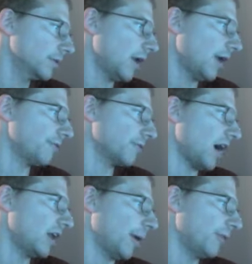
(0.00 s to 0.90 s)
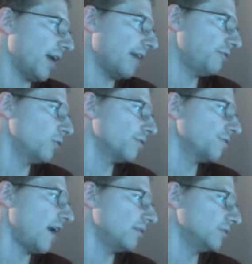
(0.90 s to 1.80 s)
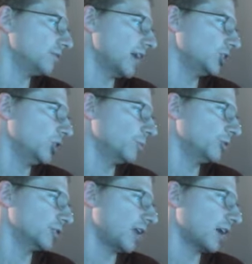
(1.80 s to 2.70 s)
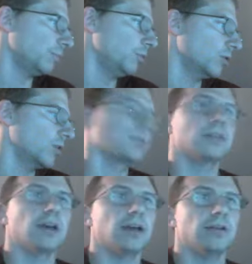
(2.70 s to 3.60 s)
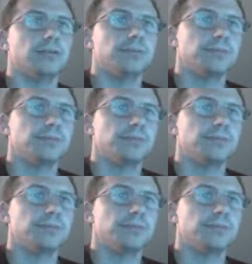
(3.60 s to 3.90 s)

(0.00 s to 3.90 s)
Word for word: I mm-hmm. forgot about that. Four finals last year, but just Acapulco is a title.